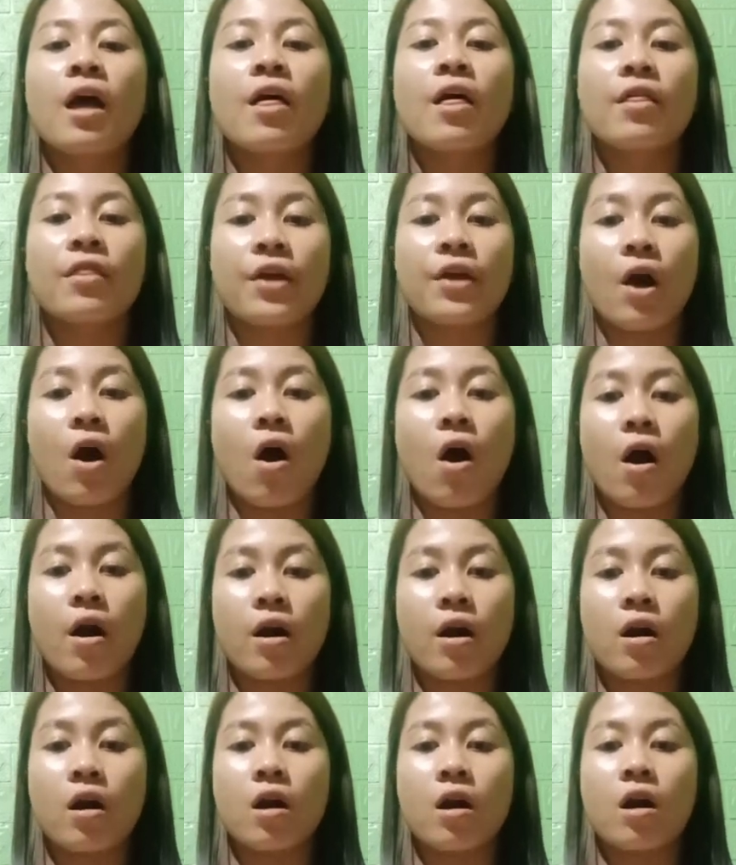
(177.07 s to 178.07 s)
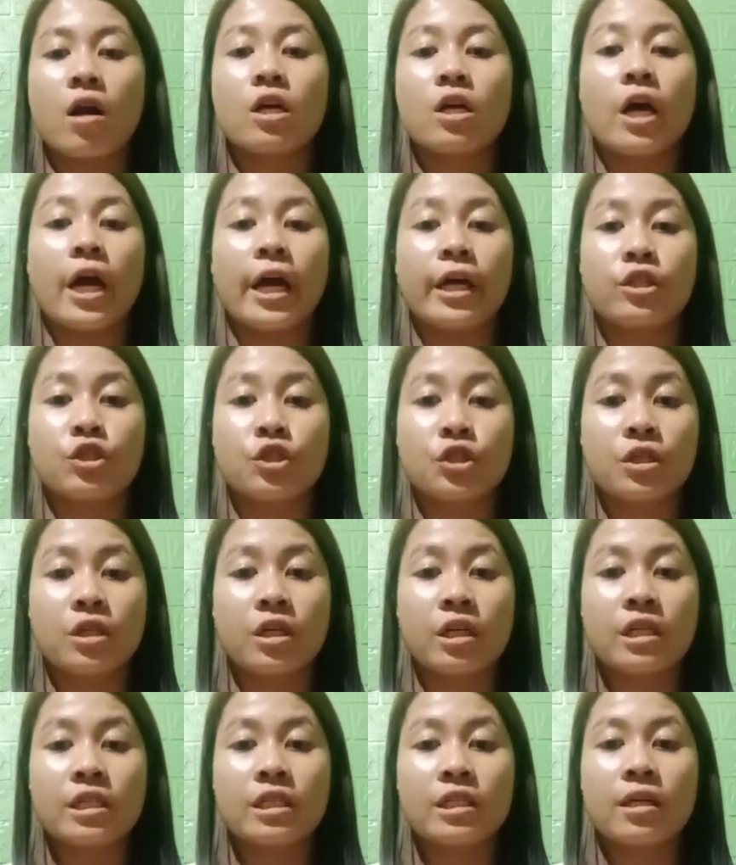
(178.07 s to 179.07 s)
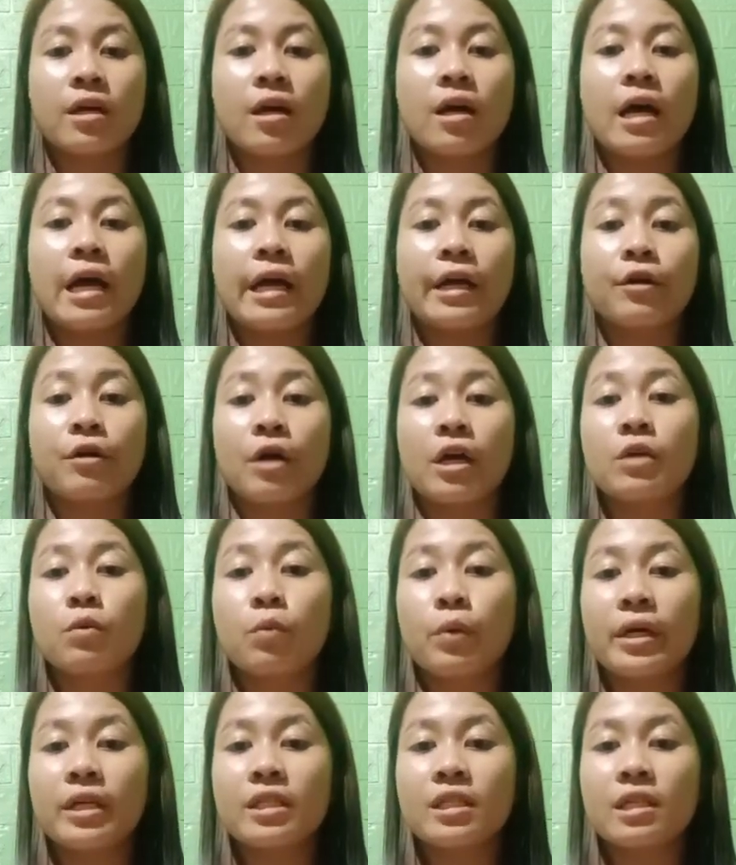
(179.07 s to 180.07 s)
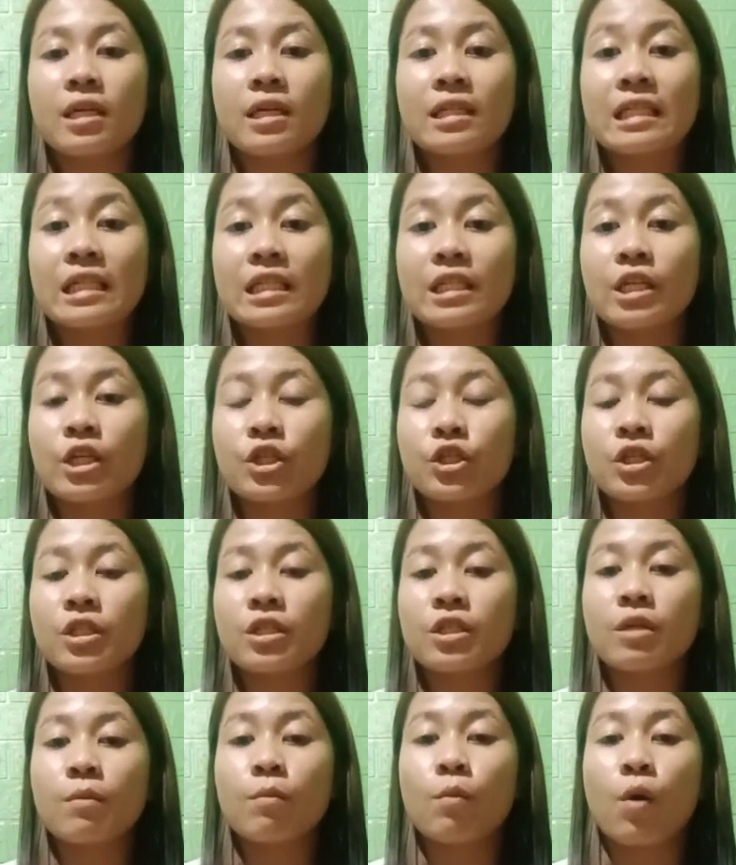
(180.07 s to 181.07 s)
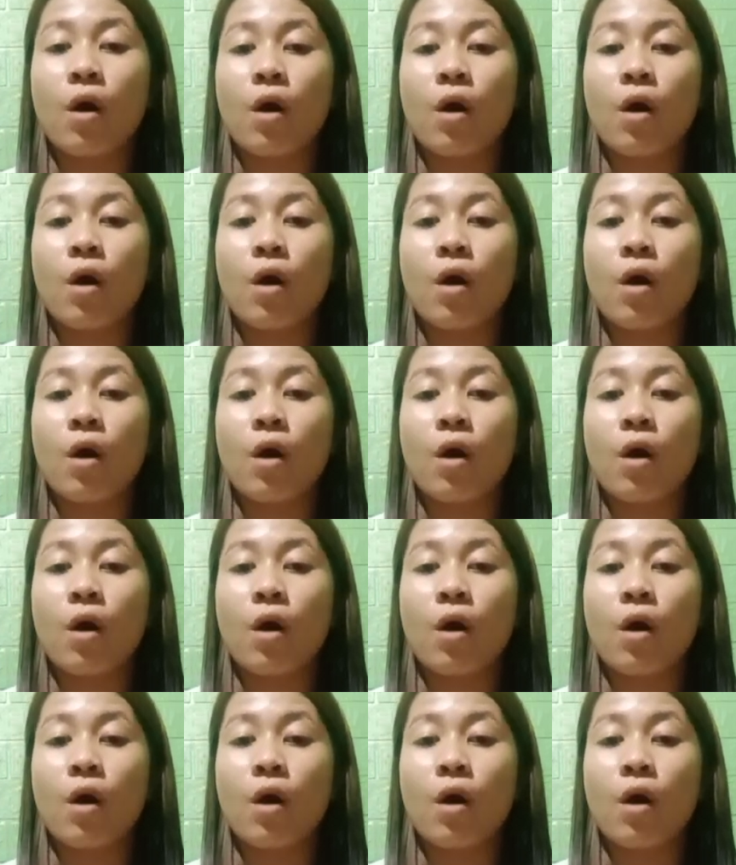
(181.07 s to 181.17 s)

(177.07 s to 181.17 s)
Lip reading: They are engineers, graduates, technicians, among